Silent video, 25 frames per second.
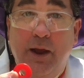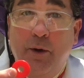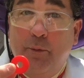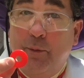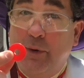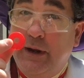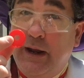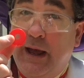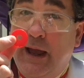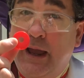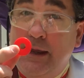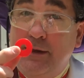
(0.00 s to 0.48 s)

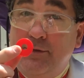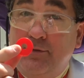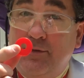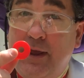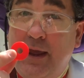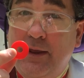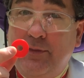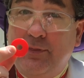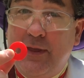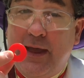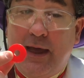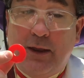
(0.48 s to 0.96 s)
When I
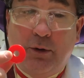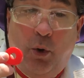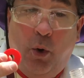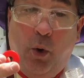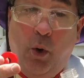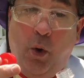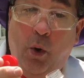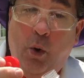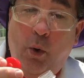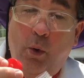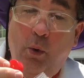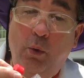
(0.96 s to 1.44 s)
take that
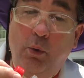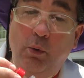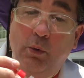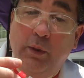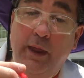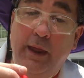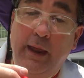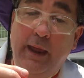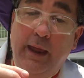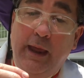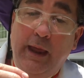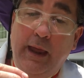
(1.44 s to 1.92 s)
hole,
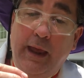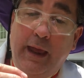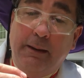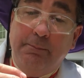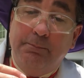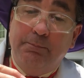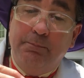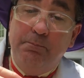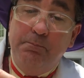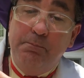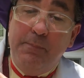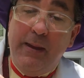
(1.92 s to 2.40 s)

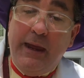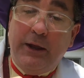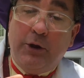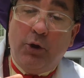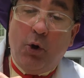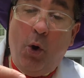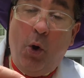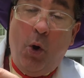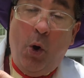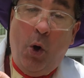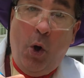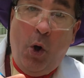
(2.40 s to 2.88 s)
make
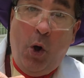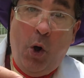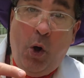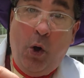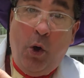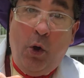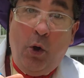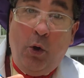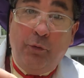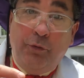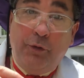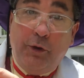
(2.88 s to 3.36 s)

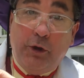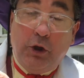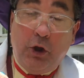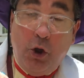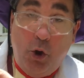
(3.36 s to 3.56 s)
all the